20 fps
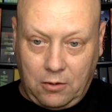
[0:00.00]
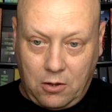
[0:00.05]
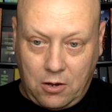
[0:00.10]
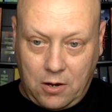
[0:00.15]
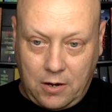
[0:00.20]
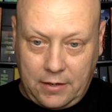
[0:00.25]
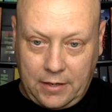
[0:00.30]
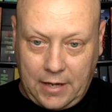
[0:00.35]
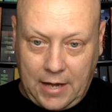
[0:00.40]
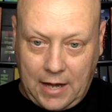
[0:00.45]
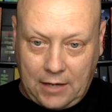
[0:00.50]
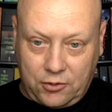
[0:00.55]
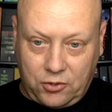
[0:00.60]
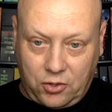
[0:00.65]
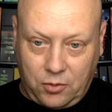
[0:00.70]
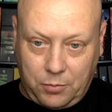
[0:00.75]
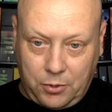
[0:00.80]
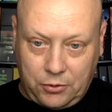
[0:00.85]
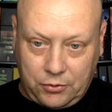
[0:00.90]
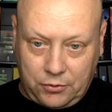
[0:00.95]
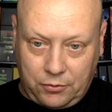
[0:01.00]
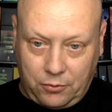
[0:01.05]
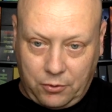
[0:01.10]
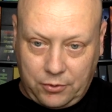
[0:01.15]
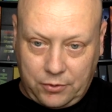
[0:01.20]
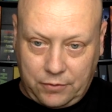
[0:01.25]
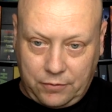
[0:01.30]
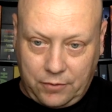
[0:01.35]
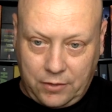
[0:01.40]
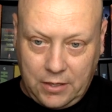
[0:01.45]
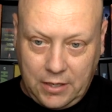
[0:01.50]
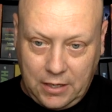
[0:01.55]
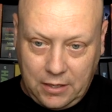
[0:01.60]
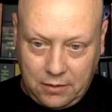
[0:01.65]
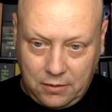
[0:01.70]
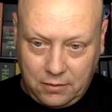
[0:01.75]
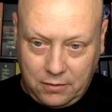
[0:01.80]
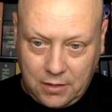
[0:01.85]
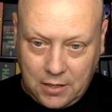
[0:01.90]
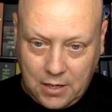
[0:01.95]
Long and actor-composer Christopher
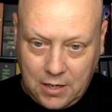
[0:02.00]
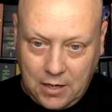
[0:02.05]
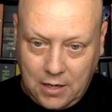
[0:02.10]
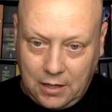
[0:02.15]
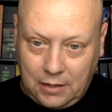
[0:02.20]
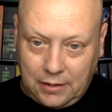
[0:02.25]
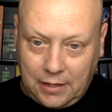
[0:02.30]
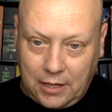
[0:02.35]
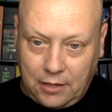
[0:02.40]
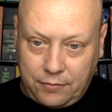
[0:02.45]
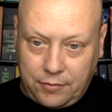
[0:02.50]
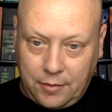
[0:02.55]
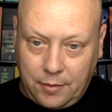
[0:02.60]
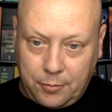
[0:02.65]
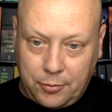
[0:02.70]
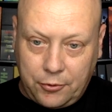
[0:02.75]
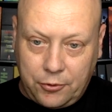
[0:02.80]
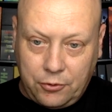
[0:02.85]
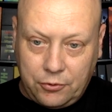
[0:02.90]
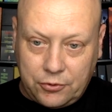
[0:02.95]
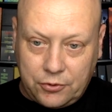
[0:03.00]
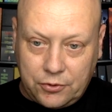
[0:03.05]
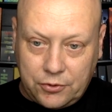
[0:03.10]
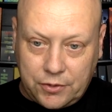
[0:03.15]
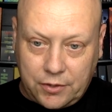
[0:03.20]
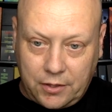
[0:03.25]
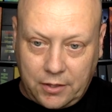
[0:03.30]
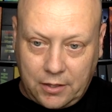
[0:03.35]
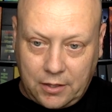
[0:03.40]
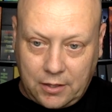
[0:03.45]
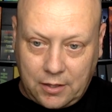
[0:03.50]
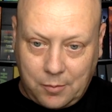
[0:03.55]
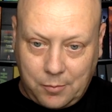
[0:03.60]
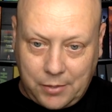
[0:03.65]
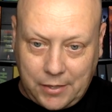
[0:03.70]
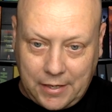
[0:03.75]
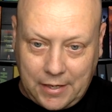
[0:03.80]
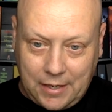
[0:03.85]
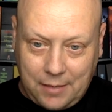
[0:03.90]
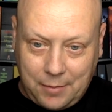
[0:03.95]
Neal, a letter from the producers
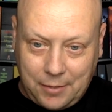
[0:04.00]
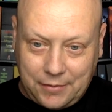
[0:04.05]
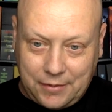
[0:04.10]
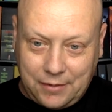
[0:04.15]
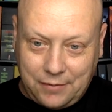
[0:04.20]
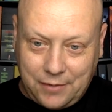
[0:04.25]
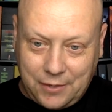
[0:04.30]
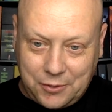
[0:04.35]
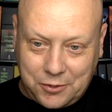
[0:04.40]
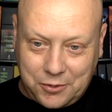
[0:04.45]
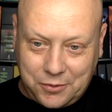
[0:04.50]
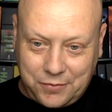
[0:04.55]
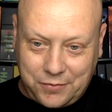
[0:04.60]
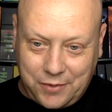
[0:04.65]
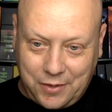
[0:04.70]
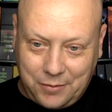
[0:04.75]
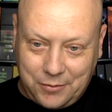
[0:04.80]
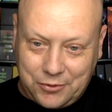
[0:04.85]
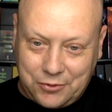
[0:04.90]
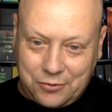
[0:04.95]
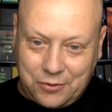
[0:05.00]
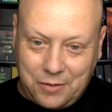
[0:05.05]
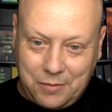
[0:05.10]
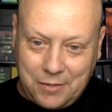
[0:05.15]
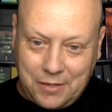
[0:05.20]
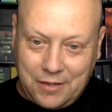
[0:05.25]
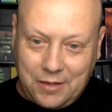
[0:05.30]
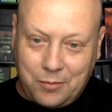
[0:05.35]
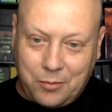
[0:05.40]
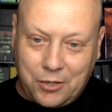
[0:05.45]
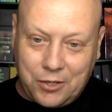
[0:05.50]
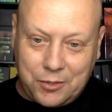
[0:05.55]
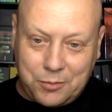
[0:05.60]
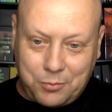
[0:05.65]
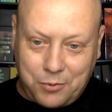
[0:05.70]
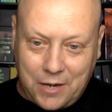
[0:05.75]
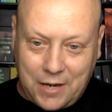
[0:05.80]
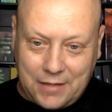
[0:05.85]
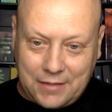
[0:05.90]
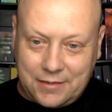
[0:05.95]
complaining about the Adventures film's treatment in the
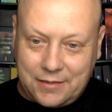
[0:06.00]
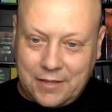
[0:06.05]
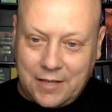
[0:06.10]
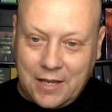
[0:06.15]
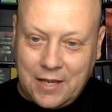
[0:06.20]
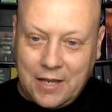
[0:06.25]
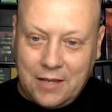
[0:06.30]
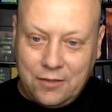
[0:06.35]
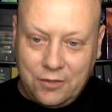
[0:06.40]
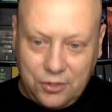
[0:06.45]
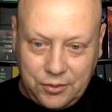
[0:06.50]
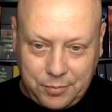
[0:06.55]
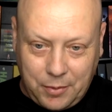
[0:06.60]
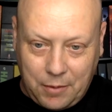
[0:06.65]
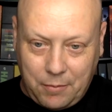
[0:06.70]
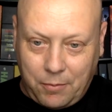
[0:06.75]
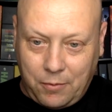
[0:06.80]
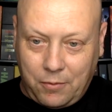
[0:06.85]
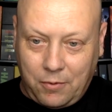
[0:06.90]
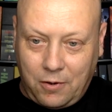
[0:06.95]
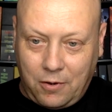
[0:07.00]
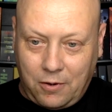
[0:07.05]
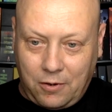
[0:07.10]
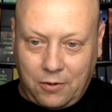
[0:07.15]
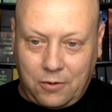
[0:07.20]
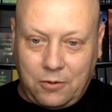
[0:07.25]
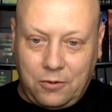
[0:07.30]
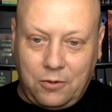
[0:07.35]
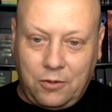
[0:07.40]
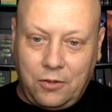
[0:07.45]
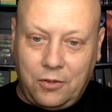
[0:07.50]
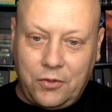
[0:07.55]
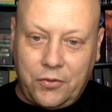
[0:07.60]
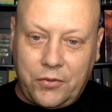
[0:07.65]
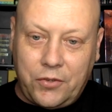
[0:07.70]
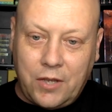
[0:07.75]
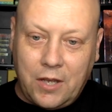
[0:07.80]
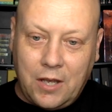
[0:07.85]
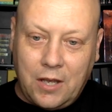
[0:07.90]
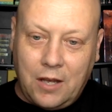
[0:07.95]
British press, newspaper
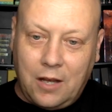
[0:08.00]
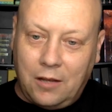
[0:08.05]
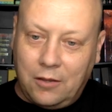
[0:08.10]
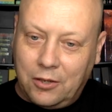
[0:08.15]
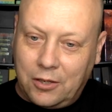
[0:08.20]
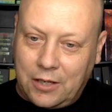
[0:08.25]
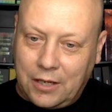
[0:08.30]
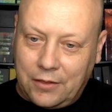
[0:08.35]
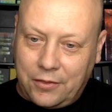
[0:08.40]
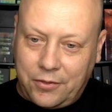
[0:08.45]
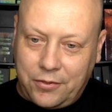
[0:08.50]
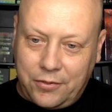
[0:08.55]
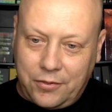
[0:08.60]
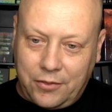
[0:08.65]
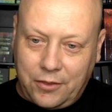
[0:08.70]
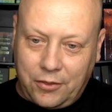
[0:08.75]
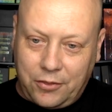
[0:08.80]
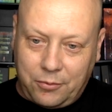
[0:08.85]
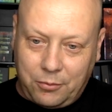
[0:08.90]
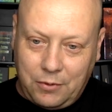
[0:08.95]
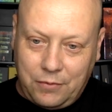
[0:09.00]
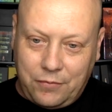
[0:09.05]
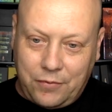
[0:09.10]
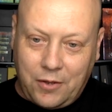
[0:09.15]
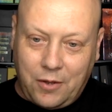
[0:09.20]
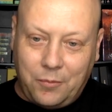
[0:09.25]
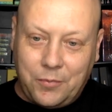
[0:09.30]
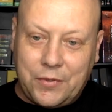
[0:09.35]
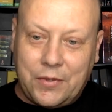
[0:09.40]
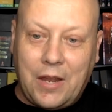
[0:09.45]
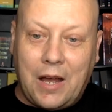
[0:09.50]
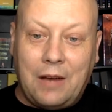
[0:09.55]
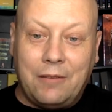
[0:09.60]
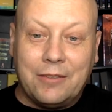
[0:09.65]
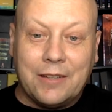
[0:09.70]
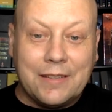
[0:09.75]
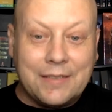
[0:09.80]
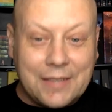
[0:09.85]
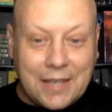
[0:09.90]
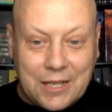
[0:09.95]
articles, a look at the three films'
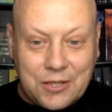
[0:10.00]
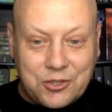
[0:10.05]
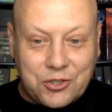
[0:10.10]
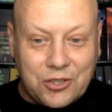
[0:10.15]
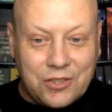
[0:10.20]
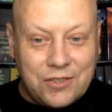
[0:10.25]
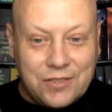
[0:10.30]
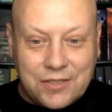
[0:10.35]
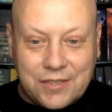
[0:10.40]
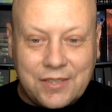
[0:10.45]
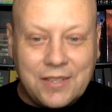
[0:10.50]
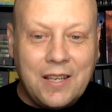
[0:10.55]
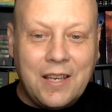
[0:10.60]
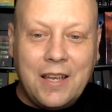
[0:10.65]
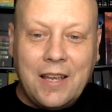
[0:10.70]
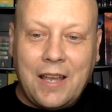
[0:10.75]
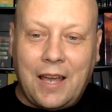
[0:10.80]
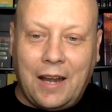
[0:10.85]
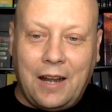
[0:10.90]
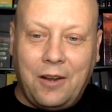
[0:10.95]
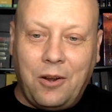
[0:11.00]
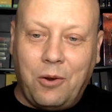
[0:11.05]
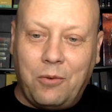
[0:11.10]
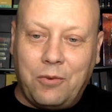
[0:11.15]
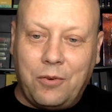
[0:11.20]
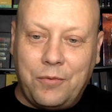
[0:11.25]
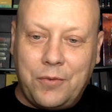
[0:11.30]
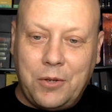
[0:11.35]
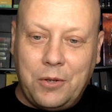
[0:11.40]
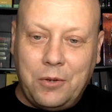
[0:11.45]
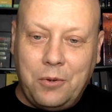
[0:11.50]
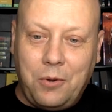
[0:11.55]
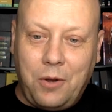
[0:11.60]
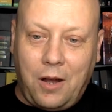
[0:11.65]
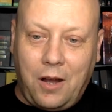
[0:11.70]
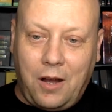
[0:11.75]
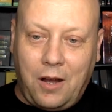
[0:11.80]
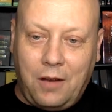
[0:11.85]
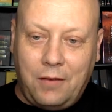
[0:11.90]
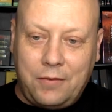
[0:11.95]
novelizations, and an overview
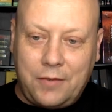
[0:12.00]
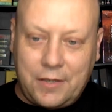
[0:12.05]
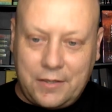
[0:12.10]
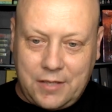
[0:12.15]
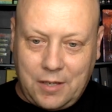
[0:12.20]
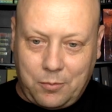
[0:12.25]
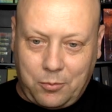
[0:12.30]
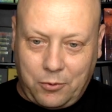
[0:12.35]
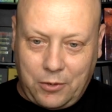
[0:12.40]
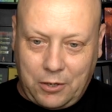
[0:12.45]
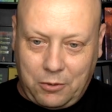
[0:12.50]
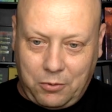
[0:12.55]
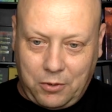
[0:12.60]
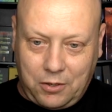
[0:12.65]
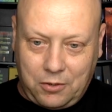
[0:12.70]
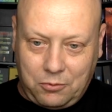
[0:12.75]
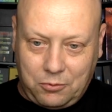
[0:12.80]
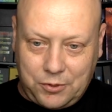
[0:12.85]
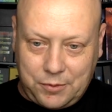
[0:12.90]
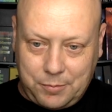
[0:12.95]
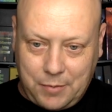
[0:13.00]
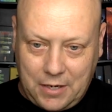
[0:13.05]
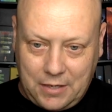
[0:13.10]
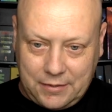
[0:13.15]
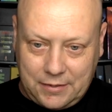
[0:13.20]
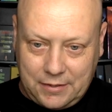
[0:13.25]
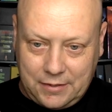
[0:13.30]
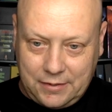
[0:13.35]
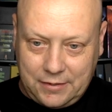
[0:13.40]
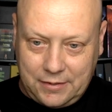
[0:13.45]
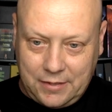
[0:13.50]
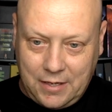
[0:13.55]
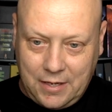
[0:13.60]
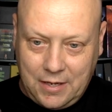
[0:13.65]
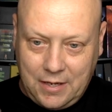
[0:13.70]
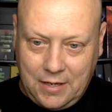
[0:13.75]
of contemporary critical responses,